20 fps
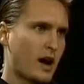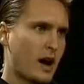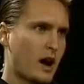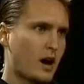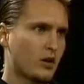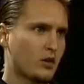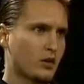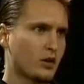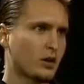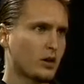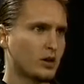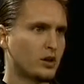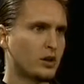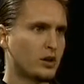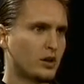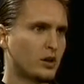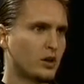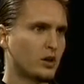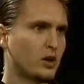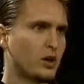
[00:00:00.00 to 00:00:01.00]
on how they're
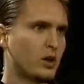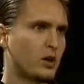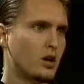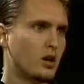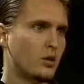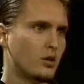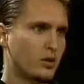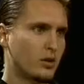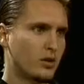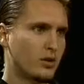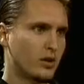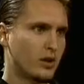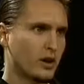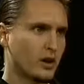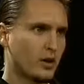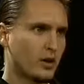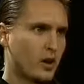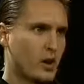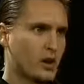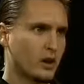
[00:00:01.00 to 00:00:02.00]
going to deal with
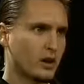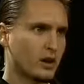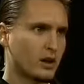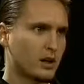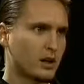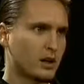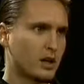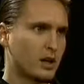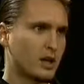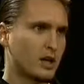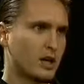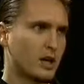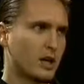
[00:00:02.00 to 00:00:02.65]
their air quality.